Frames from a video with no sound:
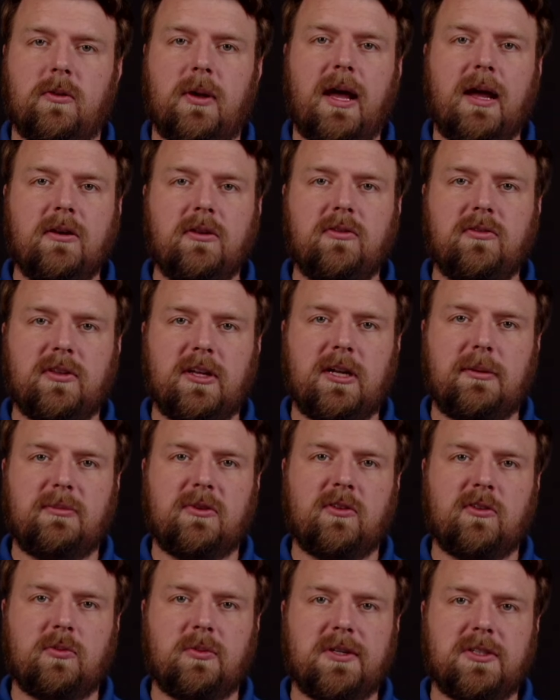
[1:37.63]
how do you set up the
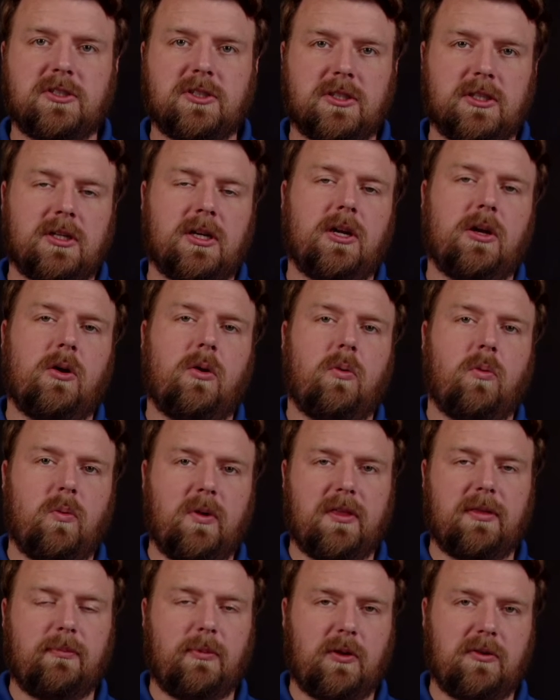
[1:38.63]
switcher
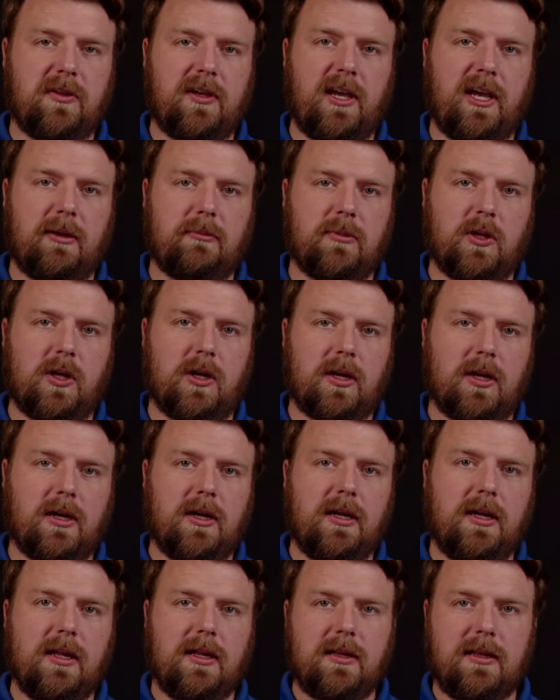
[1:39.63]
with Multicam Logger?
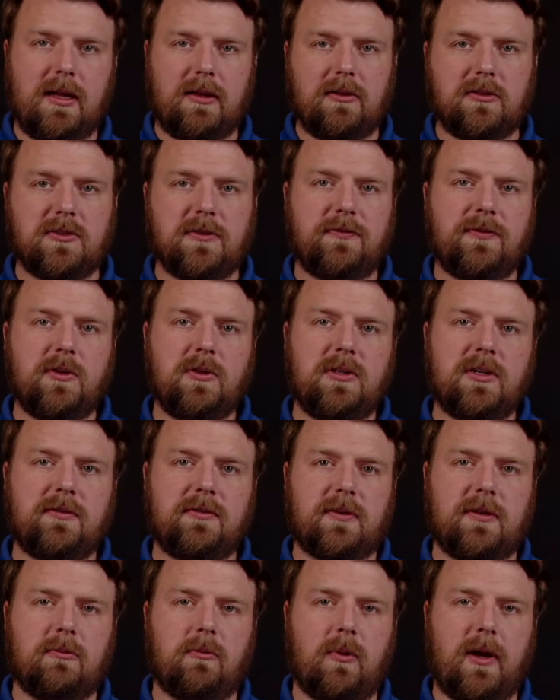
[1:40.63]
Now there's a few
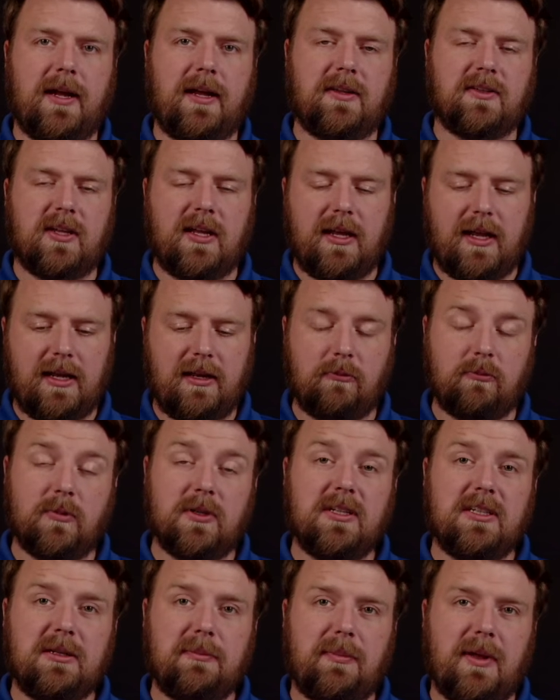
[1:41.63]
different ways, and it
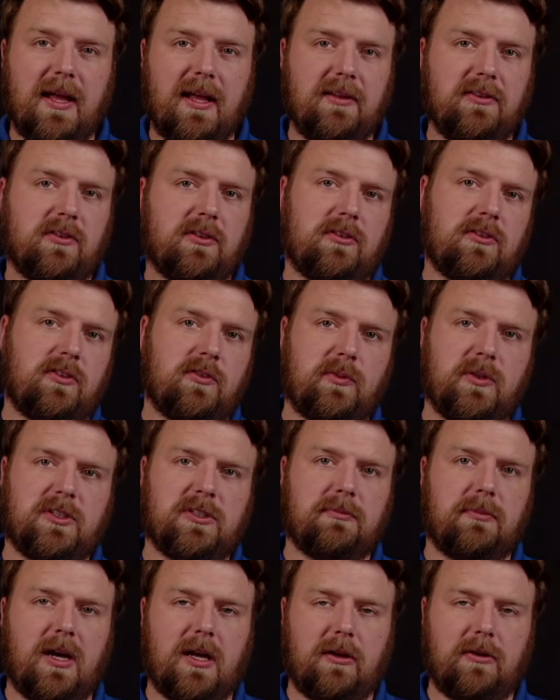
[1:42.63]
really depends on the switcher
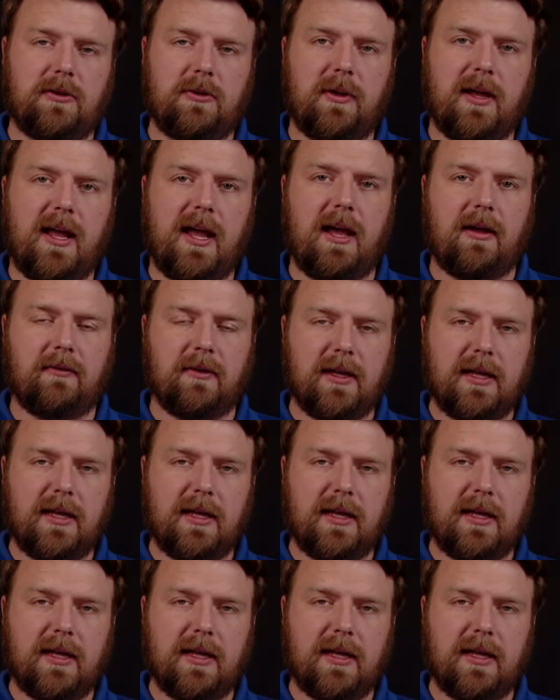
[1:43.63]
model you have.